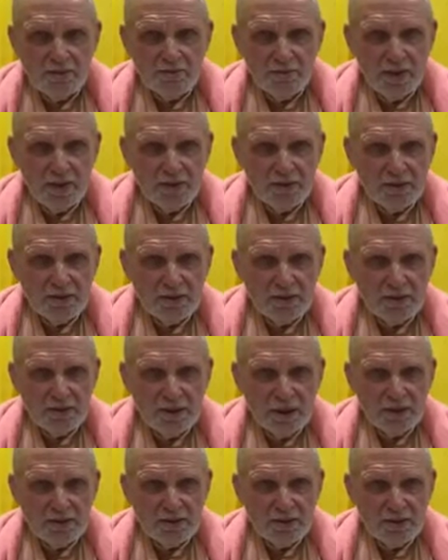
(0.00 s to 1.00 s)
If Lahari
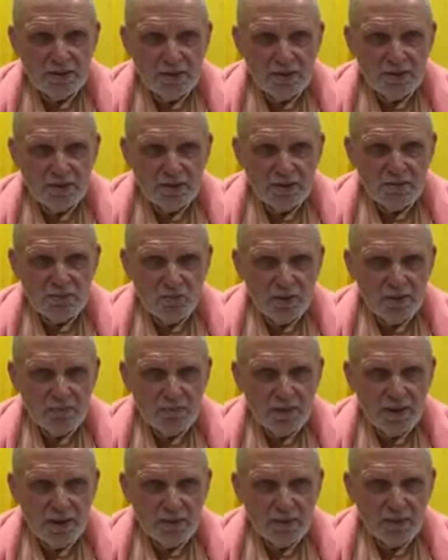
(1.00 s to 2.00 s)
can understand this
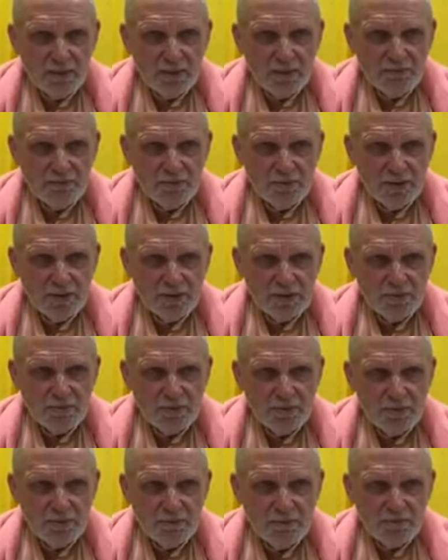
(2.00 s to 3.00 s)
one paragraph, then he's
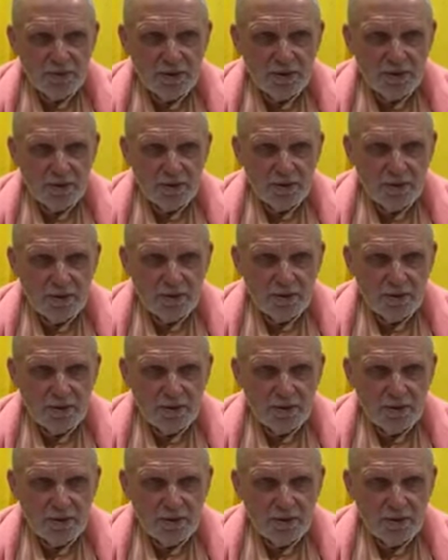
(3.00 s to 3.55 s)
purified.